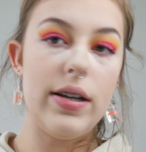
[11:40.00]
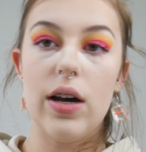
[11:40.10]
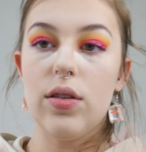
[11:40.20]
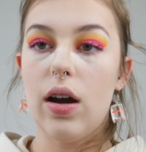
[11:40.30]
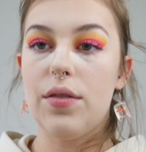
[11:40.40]

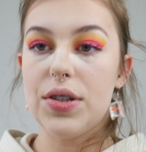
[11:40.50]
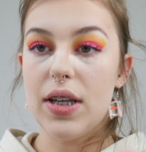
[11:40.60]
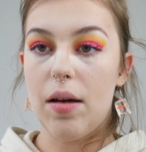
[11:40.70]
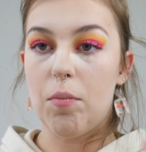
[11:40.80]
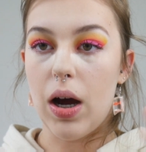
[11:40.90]
now that I've
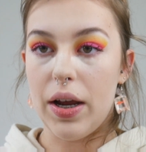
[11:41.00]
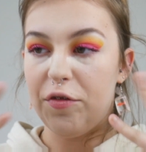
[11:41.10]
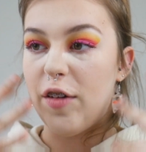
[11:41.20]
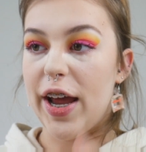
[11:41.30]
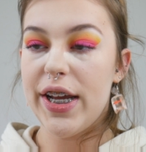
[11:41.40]
set my
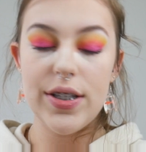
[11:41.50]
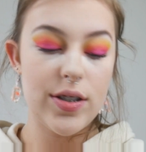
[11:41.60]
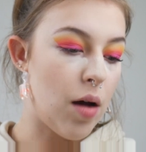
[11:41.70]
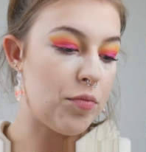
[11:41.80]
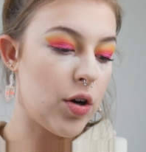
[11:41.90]

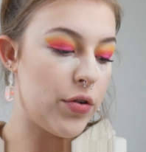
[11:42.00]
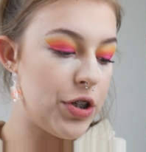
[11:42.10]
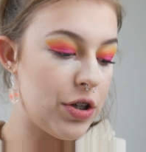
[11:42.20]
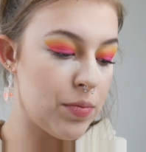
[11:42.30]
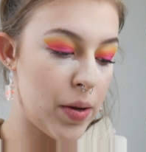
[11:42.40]
face, I'm going
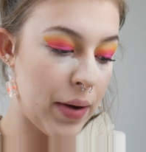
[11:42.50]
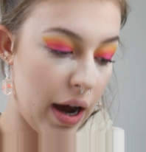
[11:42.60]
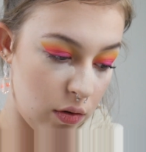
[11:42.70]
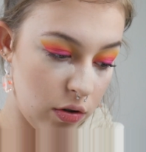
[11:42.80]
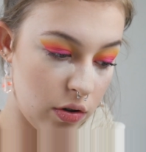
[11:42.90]
to use my
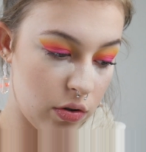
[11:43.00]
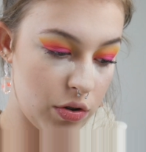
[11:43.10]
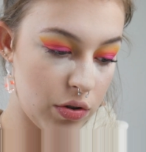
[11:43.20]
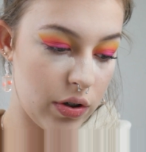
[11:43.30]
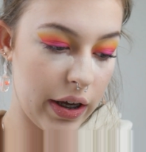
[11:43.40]
powder
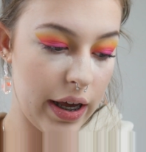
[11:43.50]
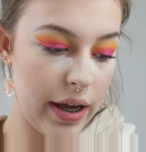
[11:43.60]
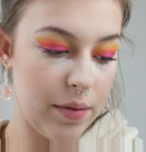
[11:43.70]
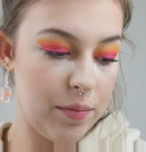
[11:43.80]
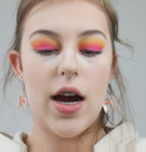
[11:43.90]
contour
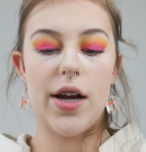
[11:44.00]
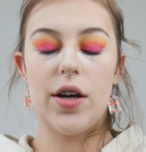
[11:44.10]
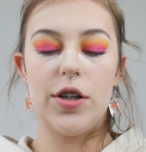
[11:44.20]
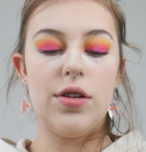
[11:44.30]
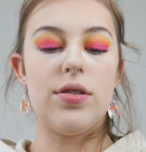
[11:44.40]
kit, and
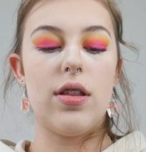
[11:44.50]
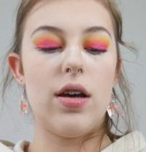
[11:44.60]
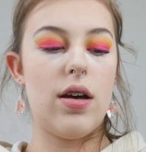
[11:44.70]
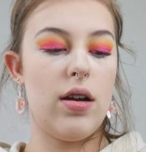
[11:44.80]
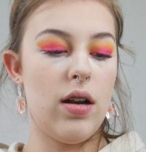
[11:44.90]
I use
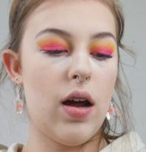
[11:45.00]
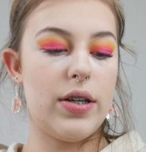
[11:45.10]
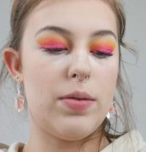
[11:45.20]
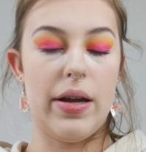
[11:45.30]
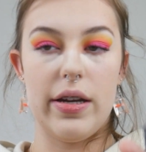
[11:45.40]
the light
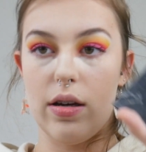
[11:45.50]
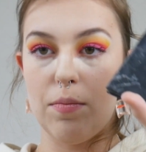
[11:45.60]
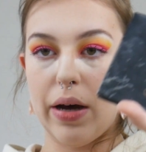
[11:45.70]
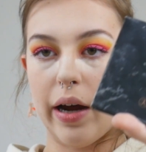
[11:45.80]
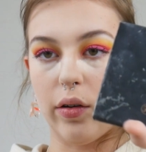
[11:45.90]
to
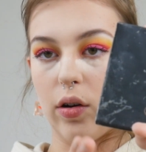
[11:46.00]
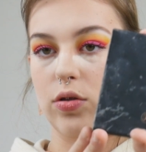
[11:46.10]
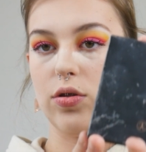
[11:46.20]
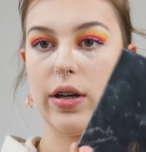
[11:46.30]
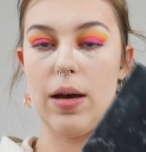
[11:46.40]
medium powder
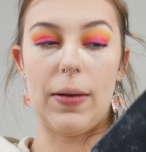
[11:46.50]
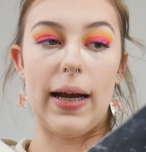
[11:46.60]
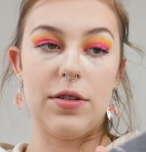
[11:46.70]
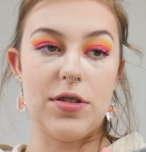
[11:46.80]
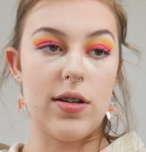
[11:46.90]
contour kit by
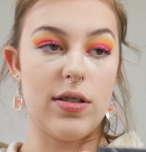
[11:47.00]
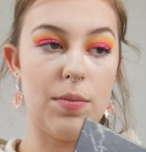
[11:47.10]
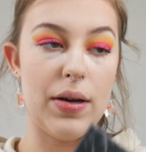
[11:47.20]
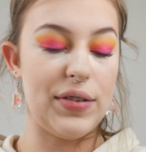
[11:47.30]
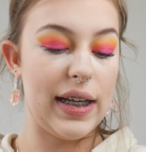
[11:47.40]
Anastasia
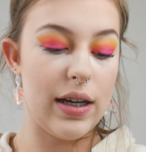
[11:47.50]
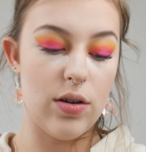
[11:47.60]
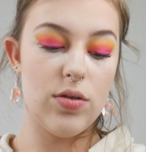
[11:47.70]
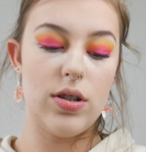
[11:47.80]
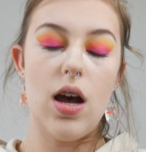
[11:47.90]
Beverly
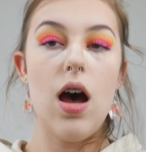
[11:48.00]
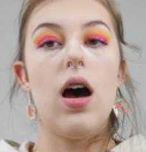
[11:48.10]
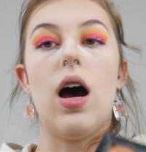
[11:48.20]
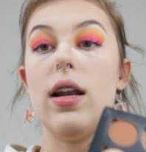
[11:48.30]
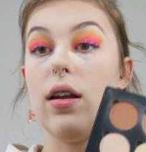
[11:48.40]
Hills.
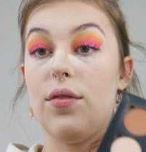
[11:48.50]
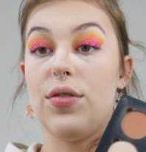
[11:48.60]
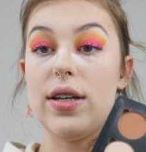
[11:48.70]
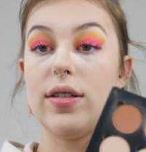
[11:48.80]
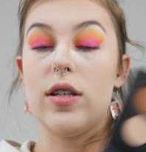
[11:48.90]
I love
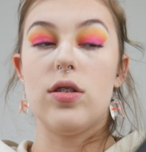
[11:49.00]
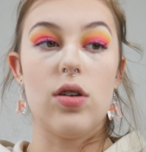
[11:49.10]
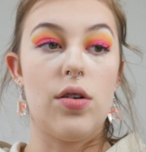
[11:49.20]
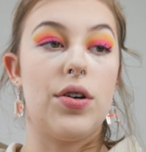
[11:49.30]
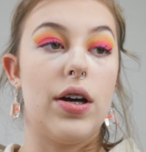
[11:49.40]
this, it's
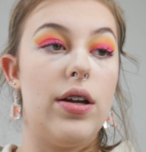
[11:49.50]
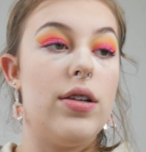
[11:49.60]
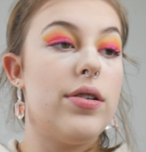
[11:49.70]
so good.